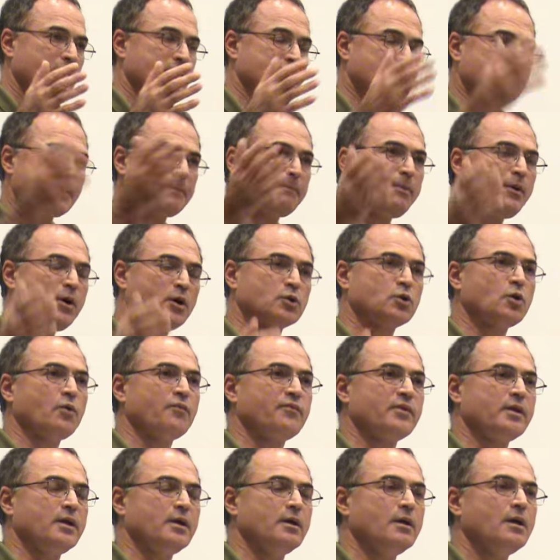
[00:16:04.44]
support
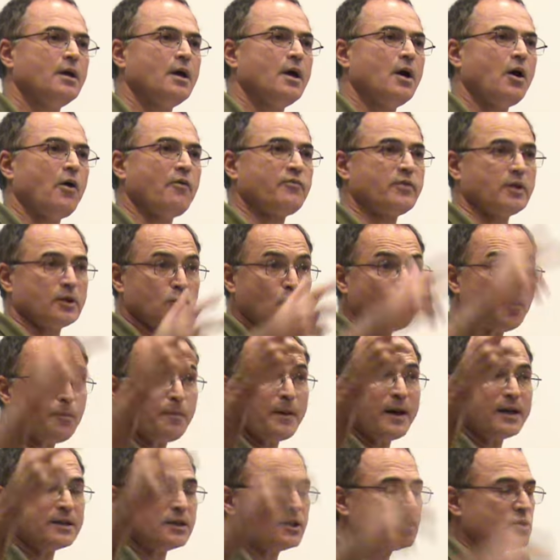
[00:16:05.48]
of the two
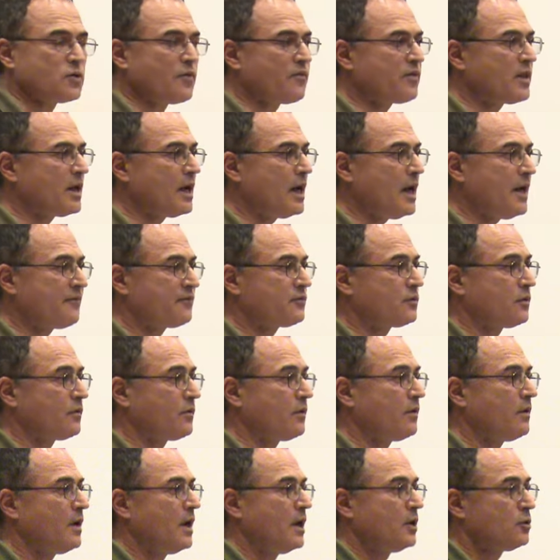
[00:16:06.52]
parties of the
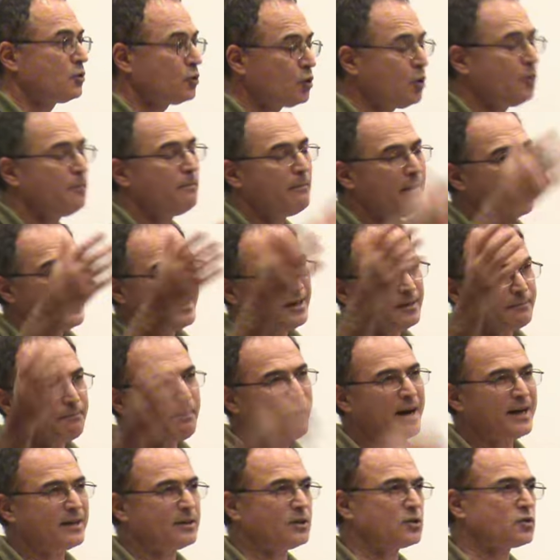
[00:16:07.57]
left, two main
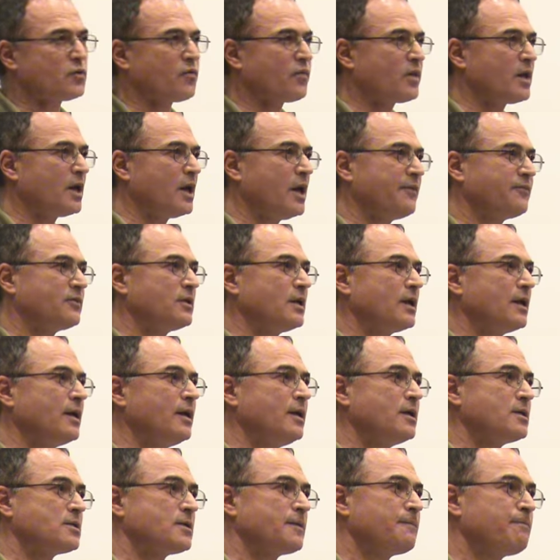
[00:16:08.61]
parties of the left in
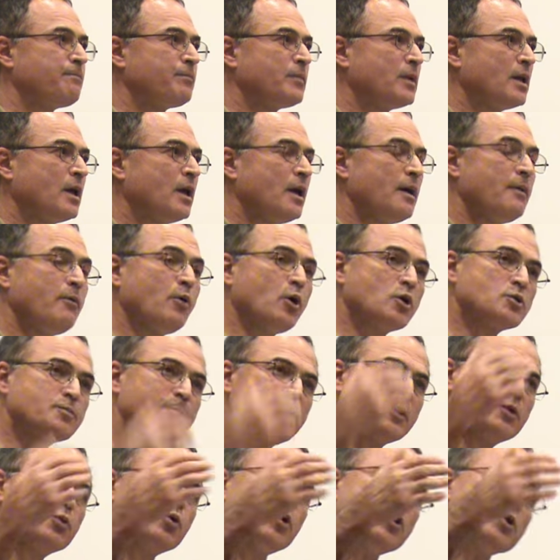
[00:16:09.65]
Greece, was
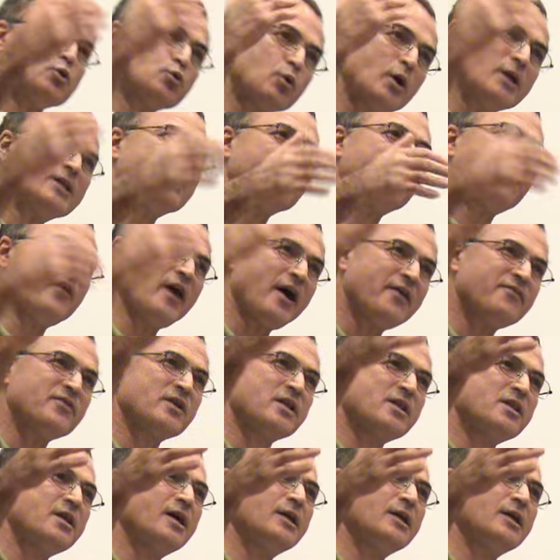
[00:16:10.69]
between 25 and